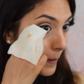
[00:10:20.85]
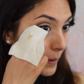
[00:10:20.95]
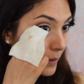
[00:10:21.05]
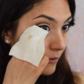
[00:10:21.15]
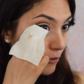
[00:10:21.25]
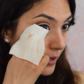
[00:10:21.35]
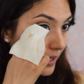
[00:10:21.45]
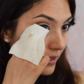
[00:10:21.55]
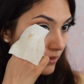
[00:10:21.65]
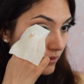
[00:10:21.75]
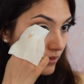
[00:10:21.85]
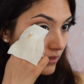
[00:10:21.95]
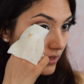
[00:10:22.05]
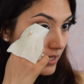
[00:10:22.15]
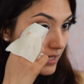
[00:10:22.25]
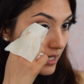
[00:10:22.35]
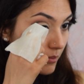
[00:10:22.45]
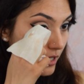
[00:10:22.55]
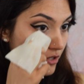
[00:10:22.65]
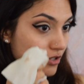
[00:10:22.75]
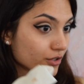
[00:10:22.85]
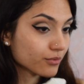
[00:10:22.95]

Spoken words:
to avoid the same issue.